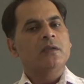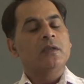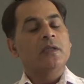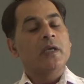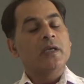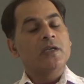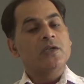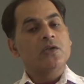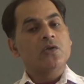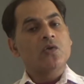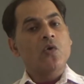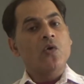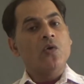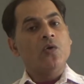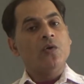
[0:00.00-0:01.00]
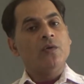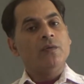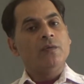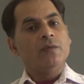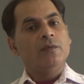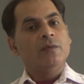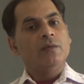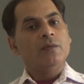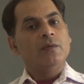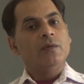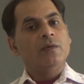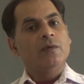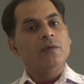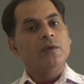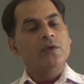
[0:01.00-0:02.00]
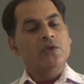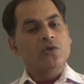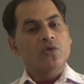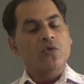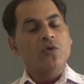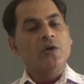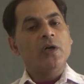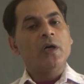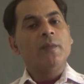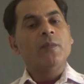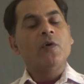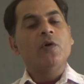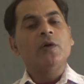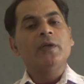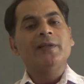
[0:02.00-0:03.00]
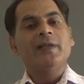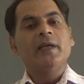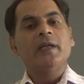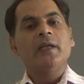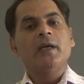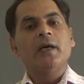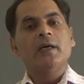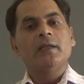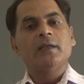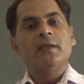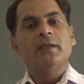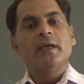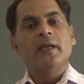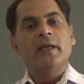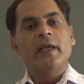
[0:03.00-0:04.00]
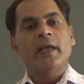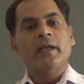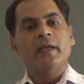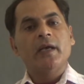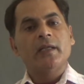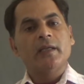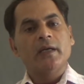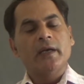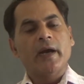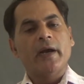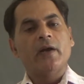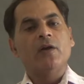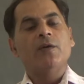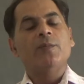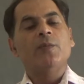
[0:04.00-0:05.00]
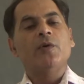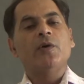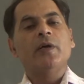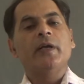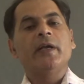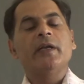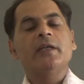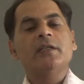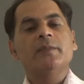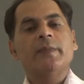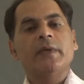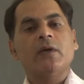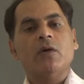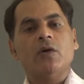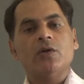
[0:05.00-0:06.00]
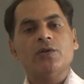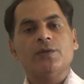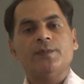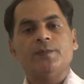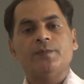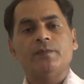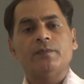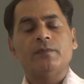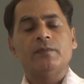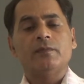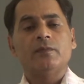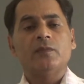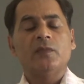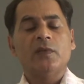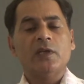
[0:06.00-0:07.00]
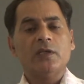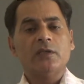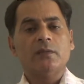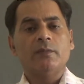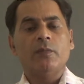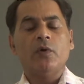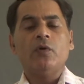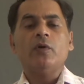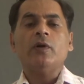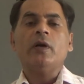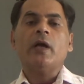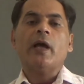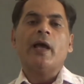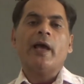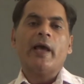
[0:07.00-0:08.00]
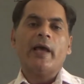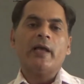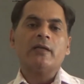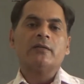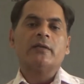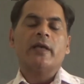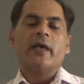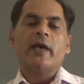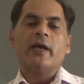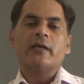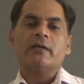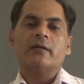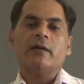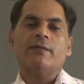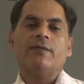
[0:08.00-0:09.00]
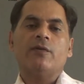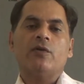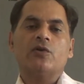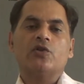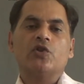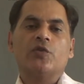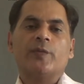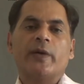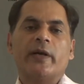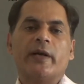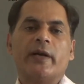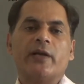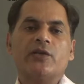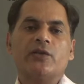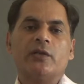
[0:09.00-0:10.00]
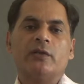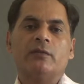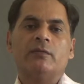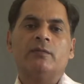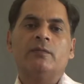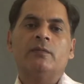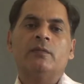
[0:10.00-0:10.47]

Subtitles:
the stronger bond than any other kind of bond. It is because this bond has the extra force of attraction